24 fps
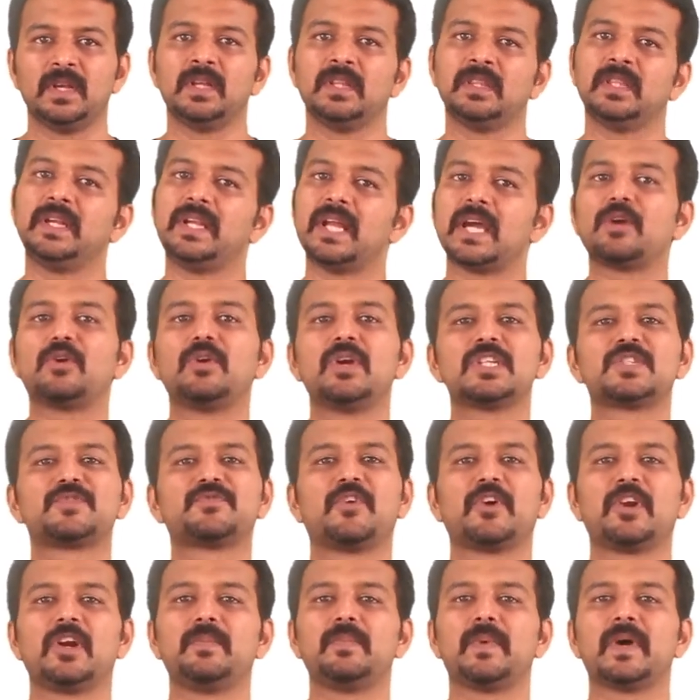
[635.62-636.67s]
The diode is
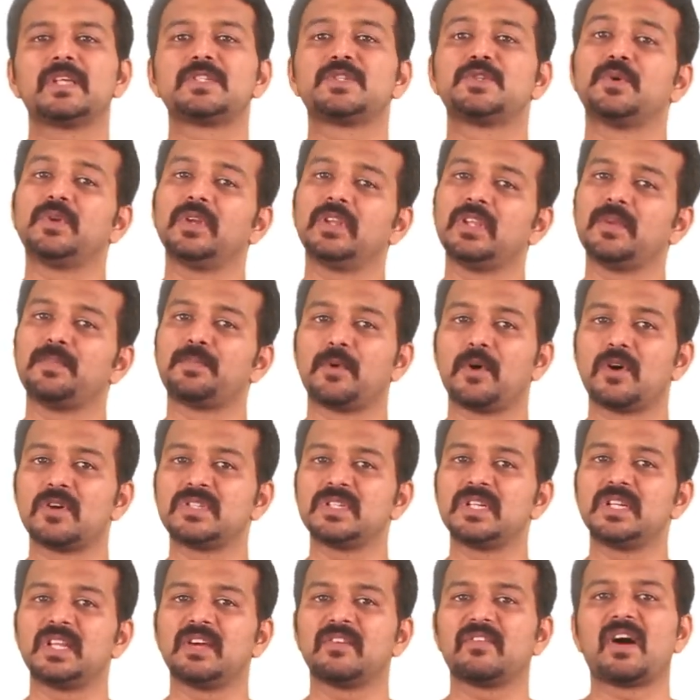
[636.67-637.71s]
forward biased during the
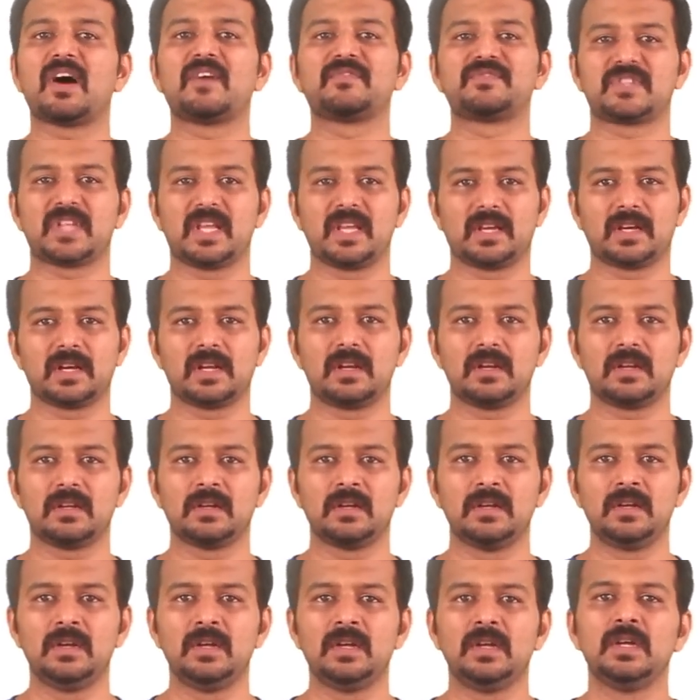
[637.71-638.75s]
positive half cycle.
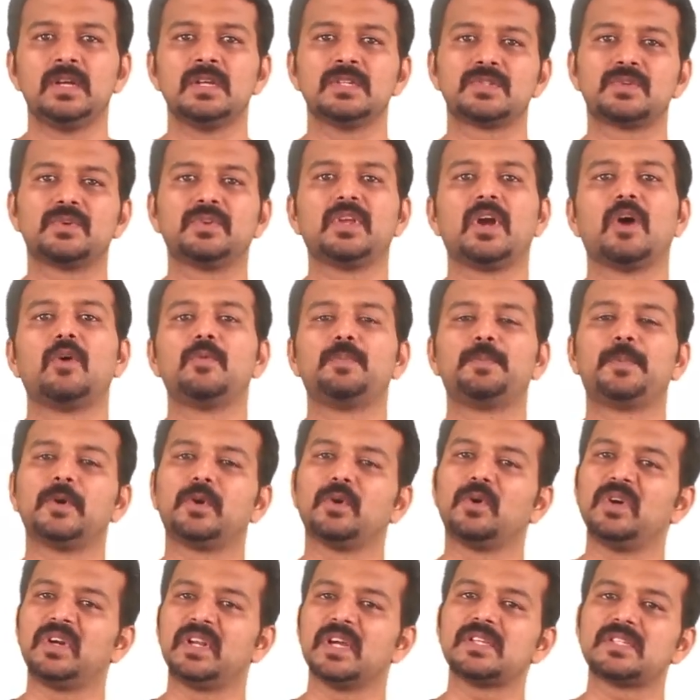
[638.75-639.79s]
So the output
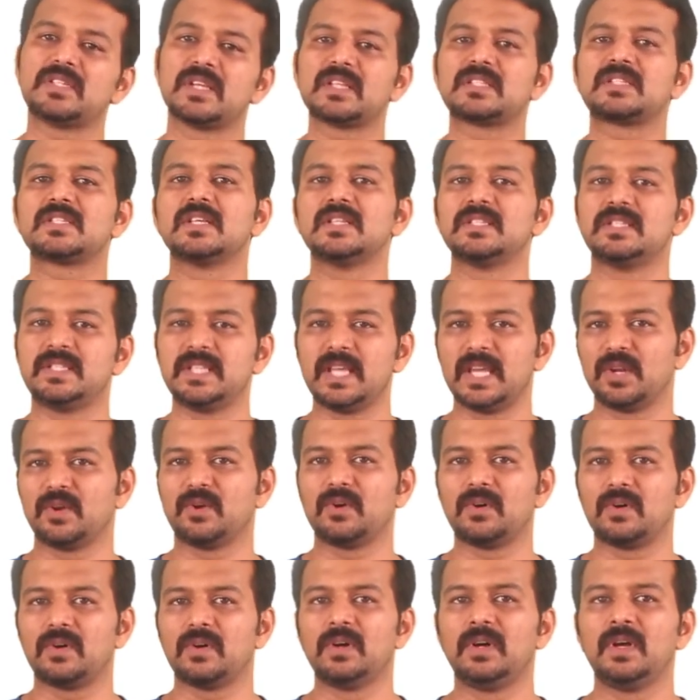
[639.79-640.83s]
voltage is
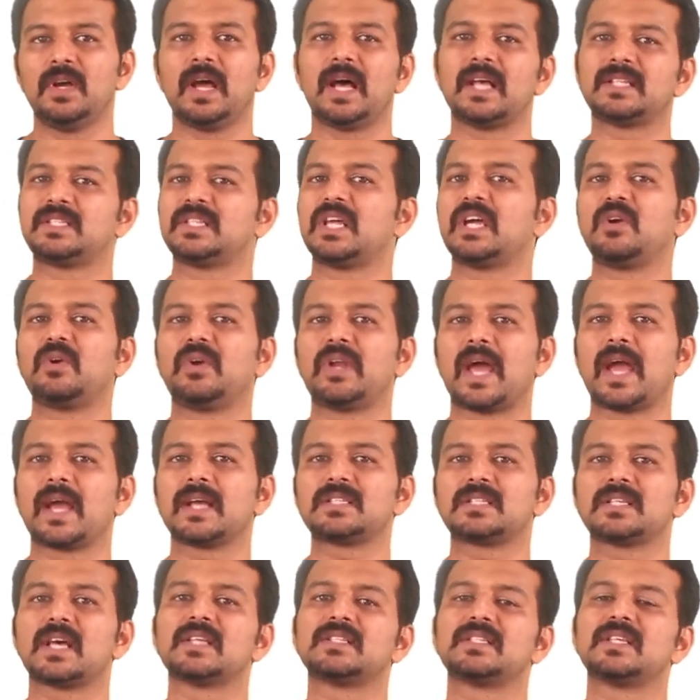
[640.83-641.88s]
0 as diode
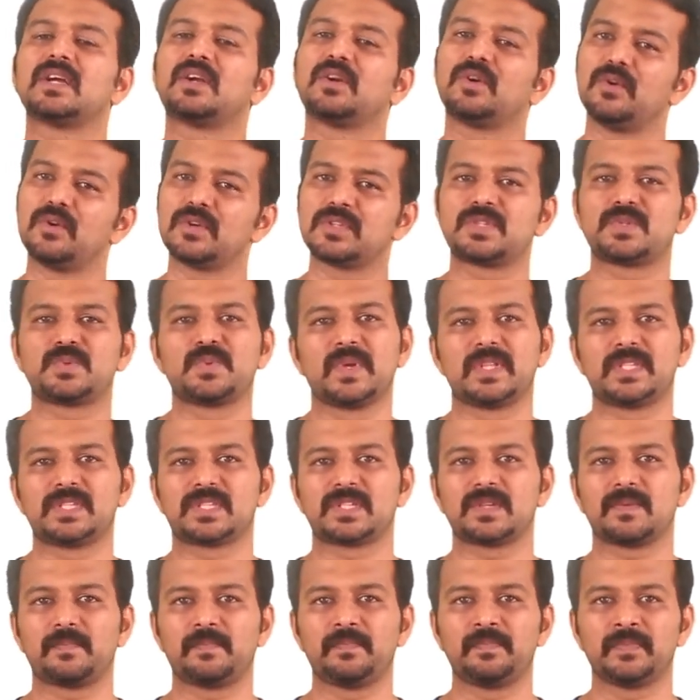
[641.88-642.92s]
acts as a closed switch.
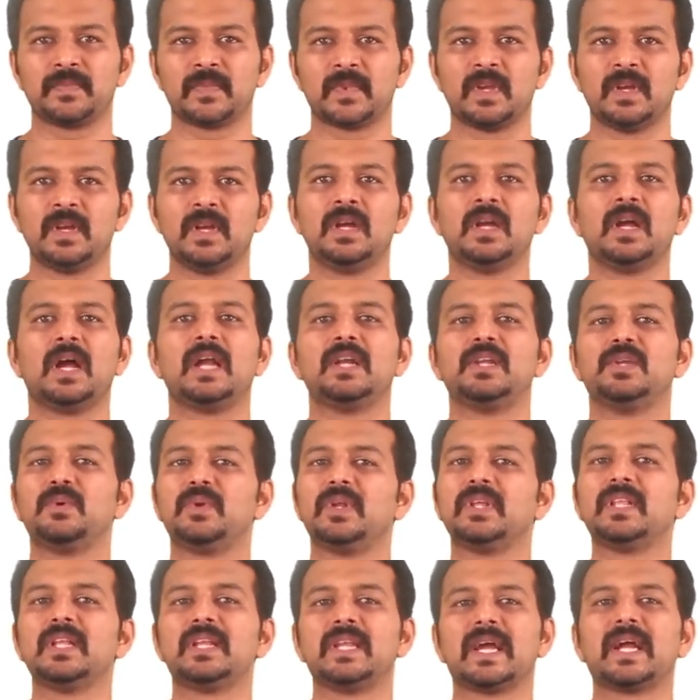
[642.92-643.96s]
And
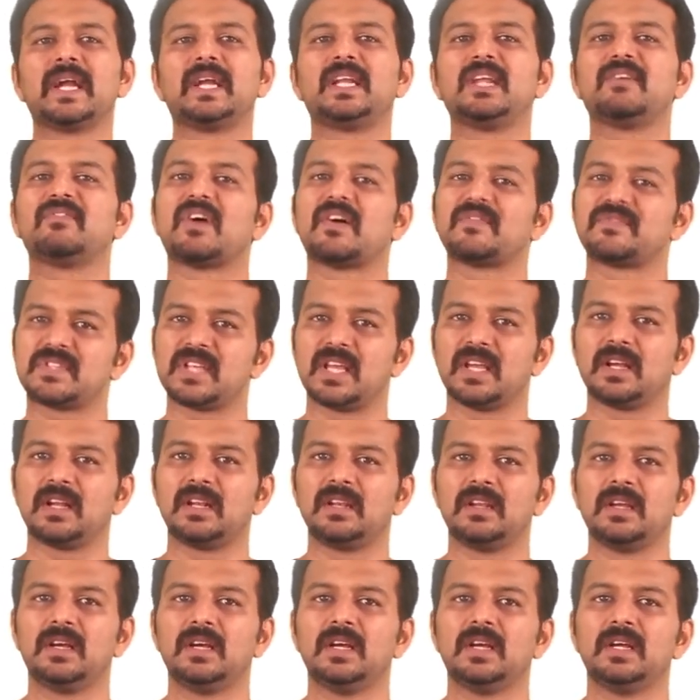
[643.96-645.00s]
during the negative half
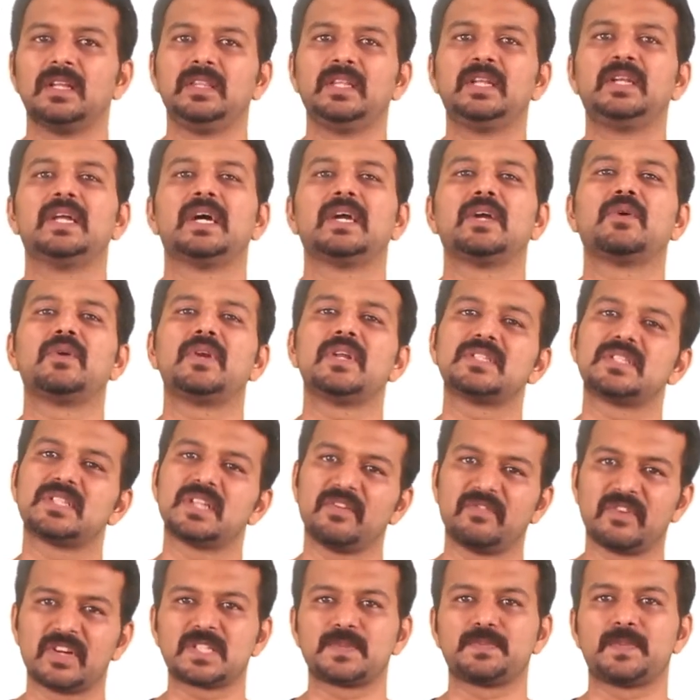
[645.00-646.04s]
cycle, the diode is
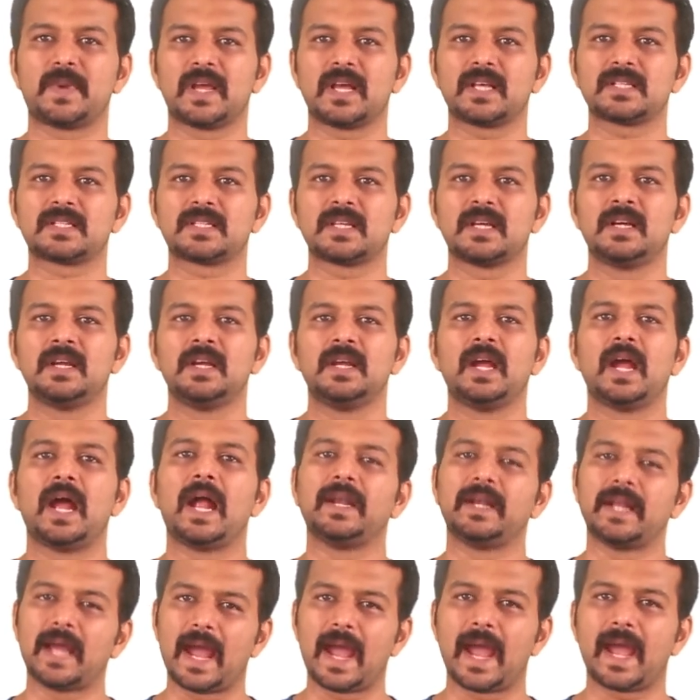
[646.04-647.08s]
reverse biased
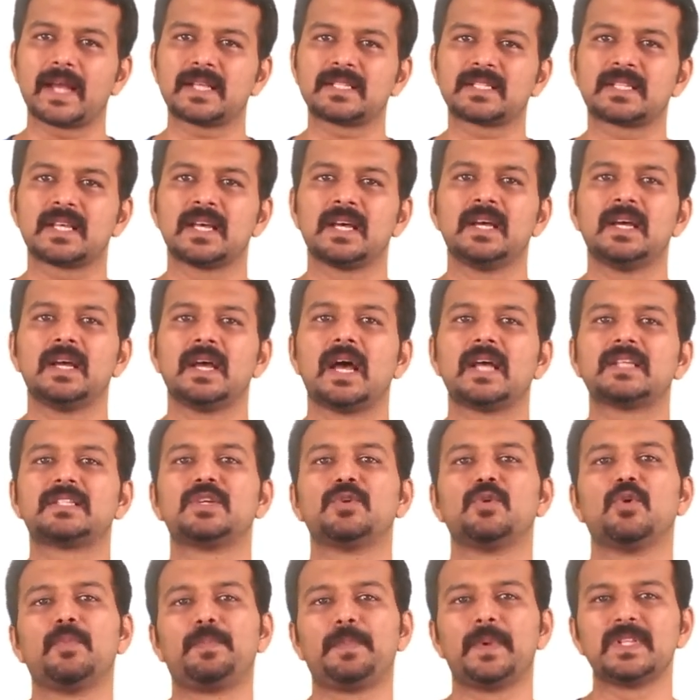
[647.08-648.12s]
and acts as an
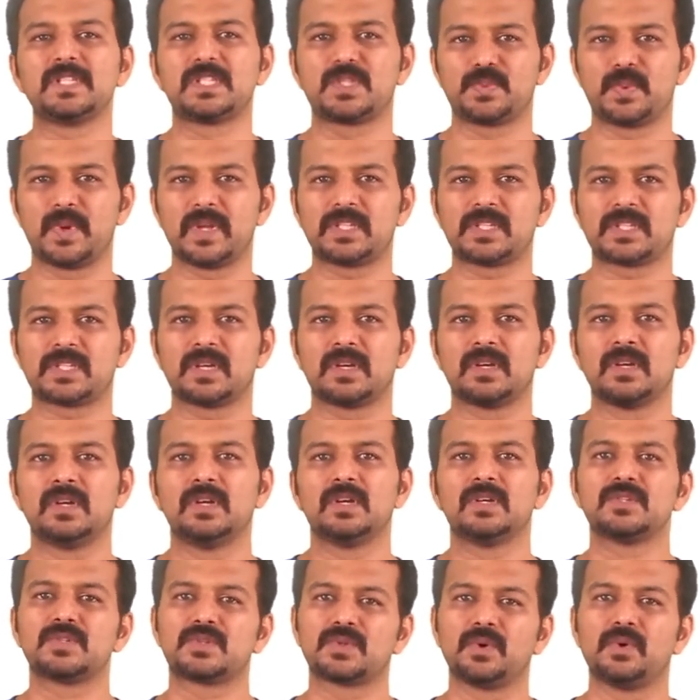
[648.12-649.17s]
open switch.
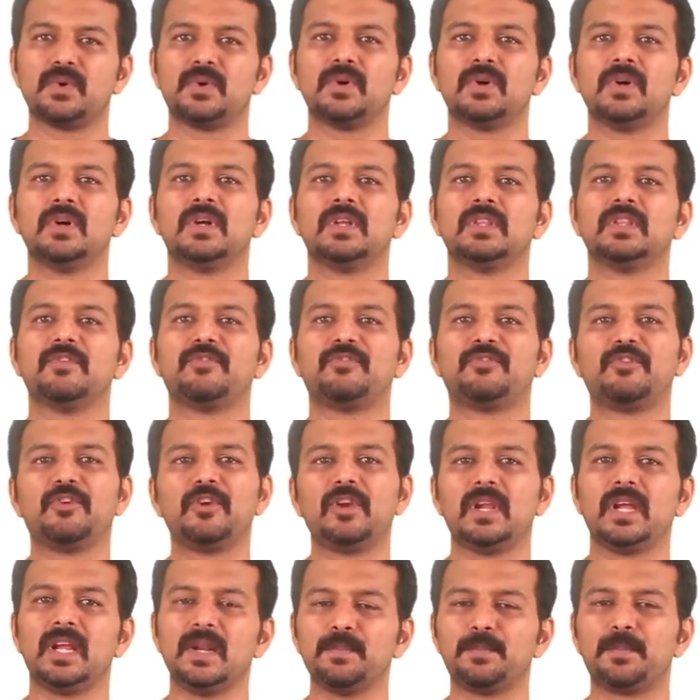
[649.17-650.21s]
So the full
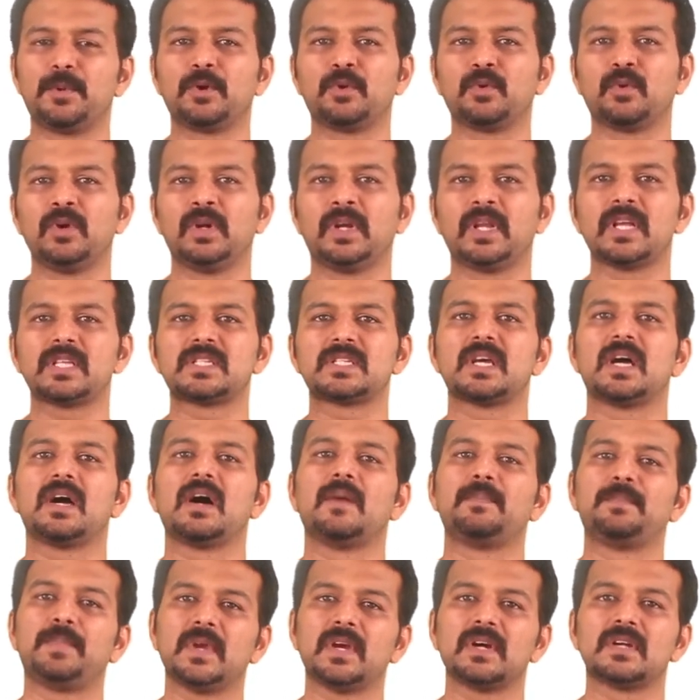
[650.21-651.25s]
input voltage
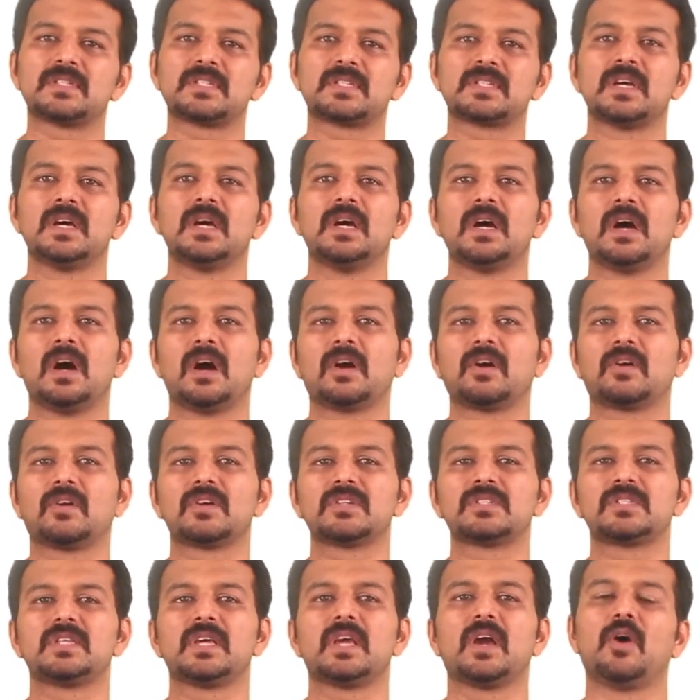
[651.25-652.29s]
appears
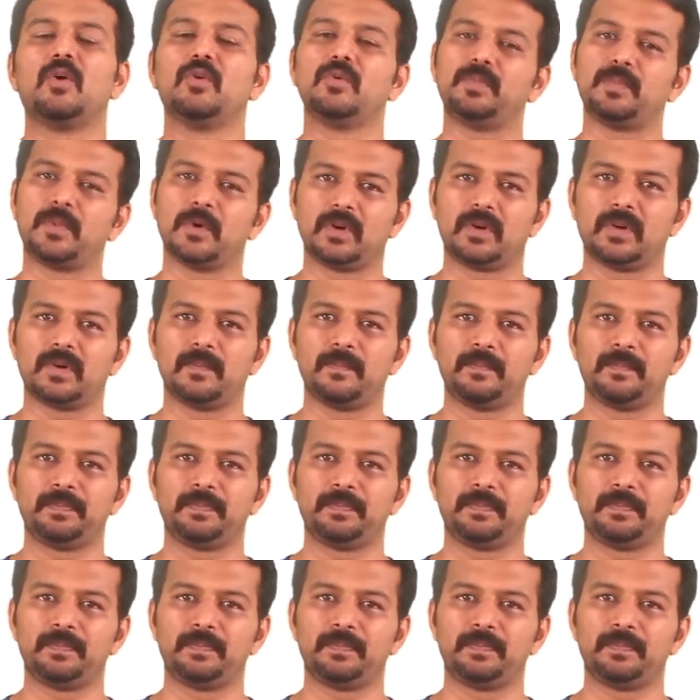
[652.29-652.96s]
across the output.